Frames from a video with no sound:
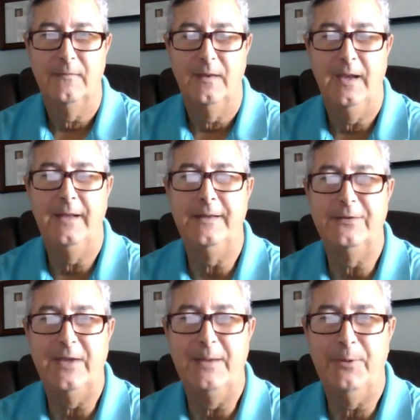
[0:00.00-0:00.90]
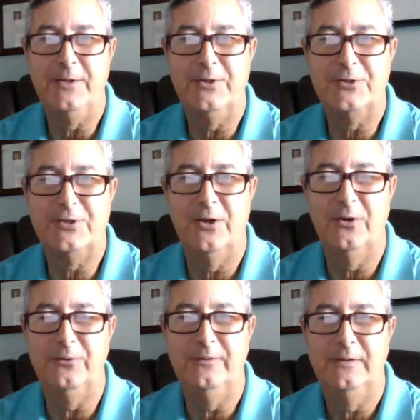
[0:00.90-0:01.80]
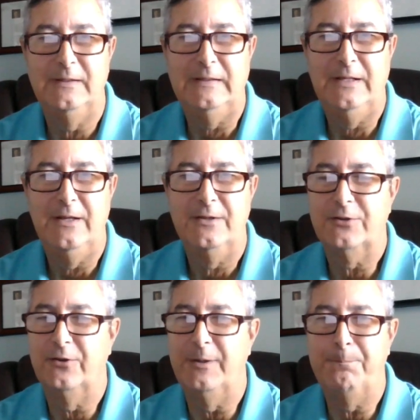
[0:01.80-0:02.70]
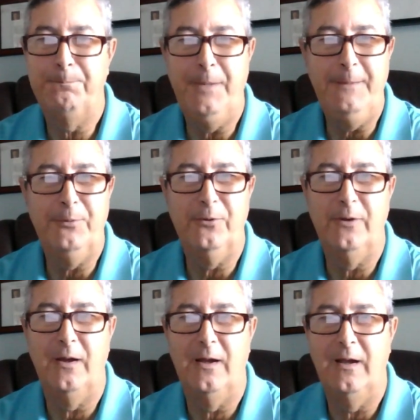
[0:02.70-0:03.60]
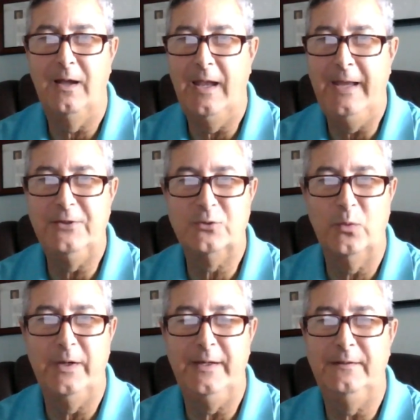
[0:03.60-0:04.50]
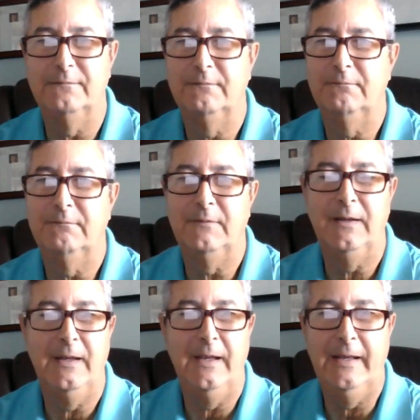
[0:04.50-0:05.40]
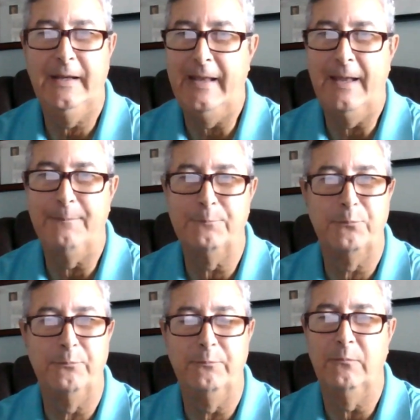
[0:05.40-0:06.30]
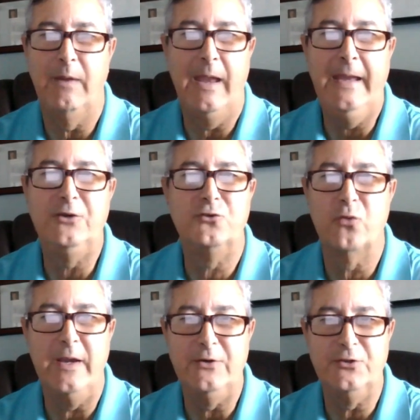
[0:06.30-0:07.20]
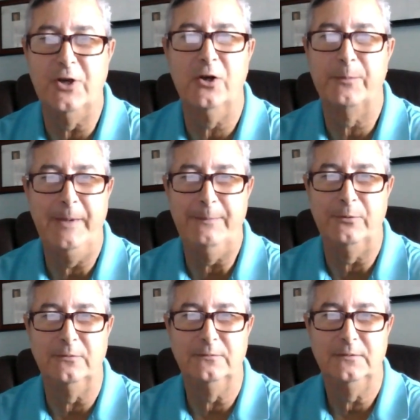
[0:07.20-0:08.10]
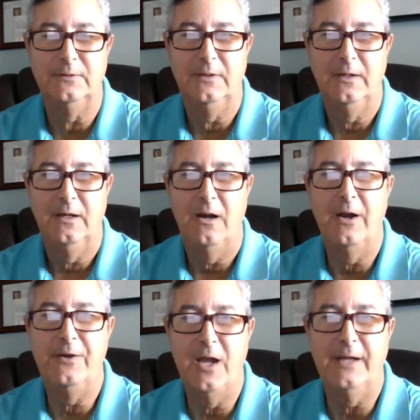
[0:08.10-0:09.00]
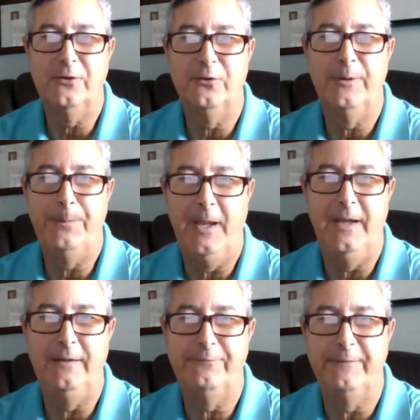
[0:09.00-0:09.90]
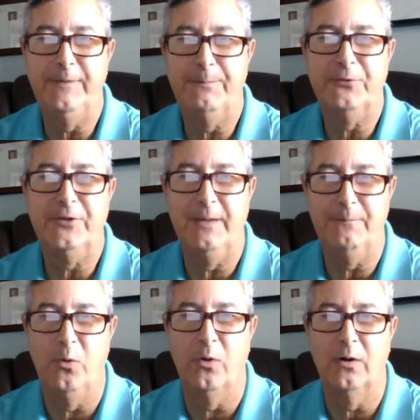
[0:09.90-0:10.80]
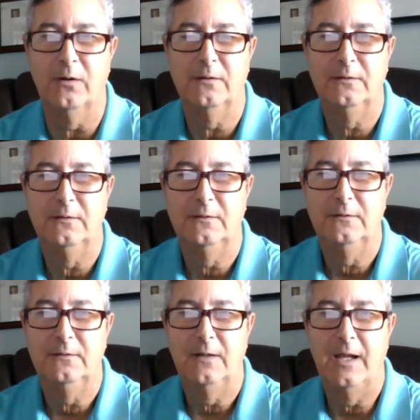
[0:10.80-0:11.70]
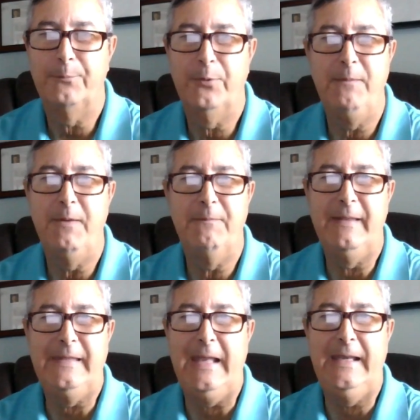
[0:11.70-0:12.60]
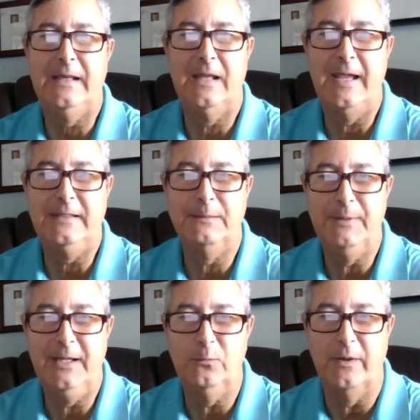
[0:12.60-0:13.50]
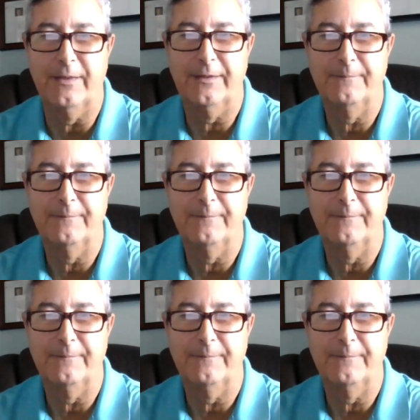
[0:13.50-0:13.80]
And the example I just showed that people age 20 and in that age range, younger people, are not going to pay 50% more on a premium that they didn't like to begin with.